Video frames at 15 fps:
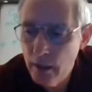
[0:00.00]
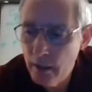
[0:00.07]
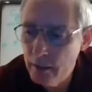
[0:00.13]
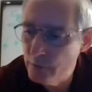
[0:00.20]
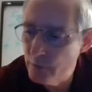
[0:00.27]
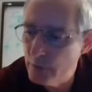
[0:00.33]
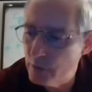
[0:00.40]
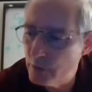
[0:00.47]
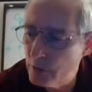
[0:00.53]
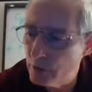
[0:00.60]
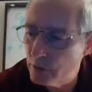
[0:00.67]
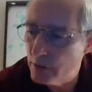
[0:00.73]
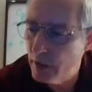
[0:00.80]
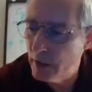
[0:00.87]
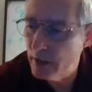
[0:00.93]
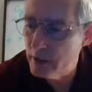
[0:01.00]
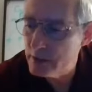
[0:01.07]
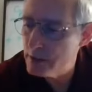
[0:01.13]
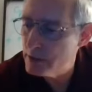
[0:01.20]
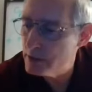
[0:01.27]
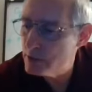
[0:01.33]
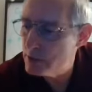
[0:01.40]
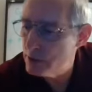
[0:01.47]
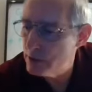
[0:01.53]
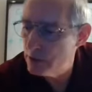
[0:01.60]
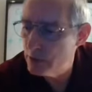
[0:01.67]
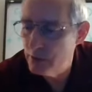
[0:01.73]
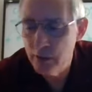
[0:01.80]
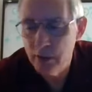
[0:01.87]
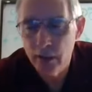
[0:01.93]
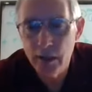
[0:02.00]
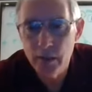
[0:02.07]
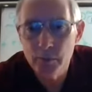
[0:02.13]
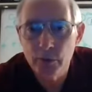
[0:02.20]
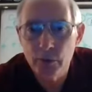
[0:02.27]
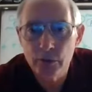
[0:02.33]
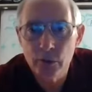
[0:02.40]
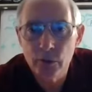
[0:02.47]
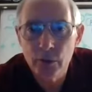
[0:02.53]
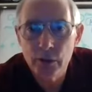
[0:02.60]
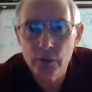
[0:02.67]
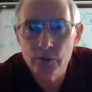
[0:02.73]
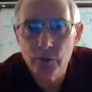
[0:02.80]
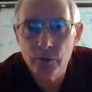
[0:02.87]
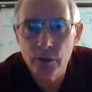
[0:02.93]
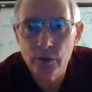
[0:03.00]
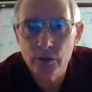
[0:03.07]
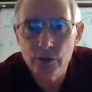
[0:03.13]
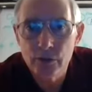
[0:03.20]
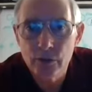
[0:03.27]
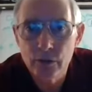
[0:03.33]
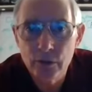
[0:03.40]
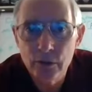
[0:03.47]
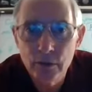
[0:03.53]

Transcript: Hey, physical science, it's Tuesday, April 21st.